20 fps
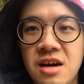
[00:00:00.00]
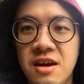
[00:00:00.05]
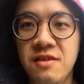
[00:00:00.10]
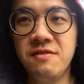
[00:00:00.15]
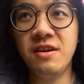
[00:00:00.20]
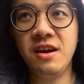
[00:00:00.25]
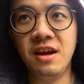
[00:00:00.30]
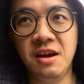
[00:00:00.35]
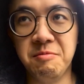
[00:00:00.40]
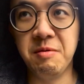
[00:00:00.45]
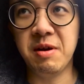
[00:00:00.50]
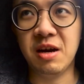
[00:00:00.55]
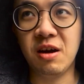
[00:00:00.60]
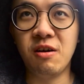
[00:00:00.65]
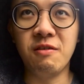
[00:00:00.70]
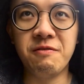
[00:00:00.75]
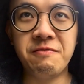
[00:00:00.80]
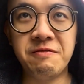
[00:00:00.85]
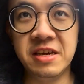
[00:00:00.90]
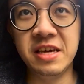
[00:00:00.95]
I haven't had my
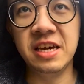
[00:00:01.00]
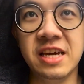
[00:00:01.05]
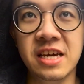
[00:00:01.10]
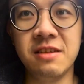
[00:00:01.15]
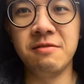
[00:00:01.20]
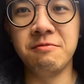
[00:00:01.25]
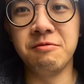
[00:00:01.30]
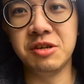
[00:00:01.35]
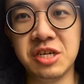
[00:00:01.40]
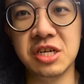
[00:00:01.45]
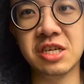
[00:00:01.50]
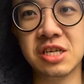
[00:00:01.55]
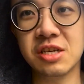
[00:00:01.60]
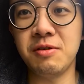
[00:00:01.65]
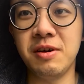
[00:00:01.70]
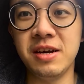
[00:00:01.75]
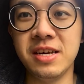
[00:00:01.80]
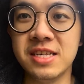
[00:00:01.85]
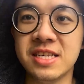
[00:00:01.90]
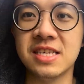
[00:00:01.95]
coffee yet which is quite